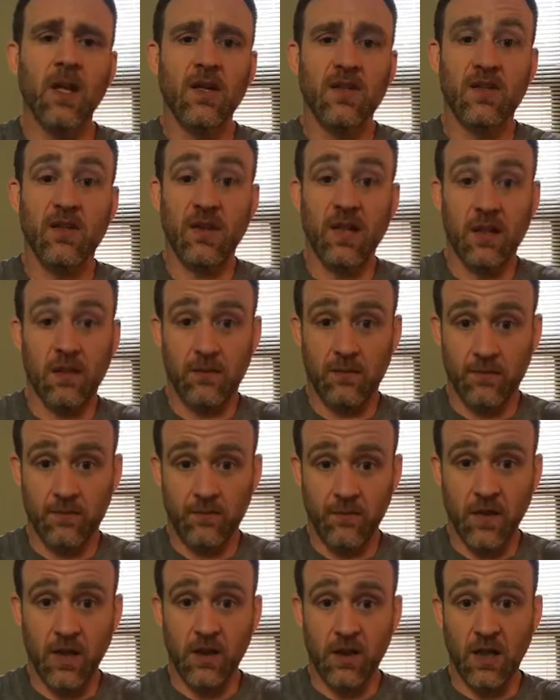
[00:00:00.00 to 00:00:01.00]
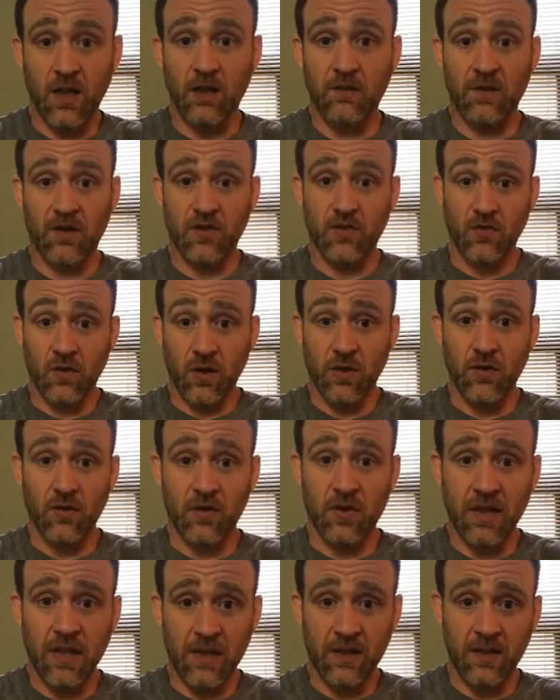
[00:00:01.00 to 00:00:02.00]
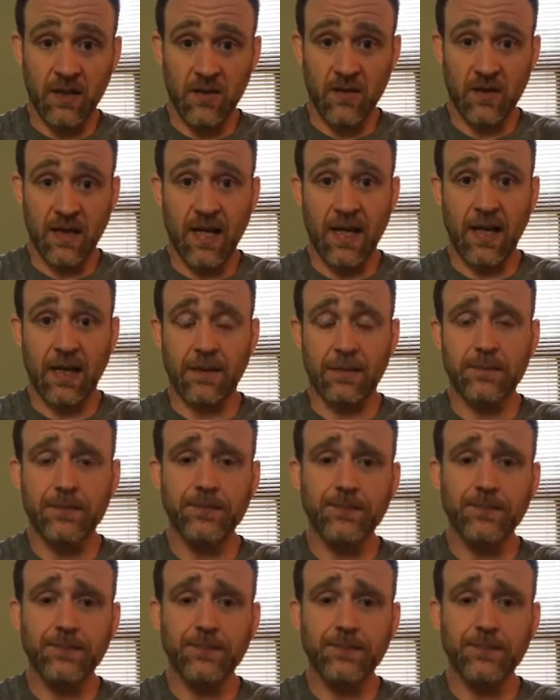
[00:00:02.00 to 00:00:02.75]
So then a lot of instructors take this tack,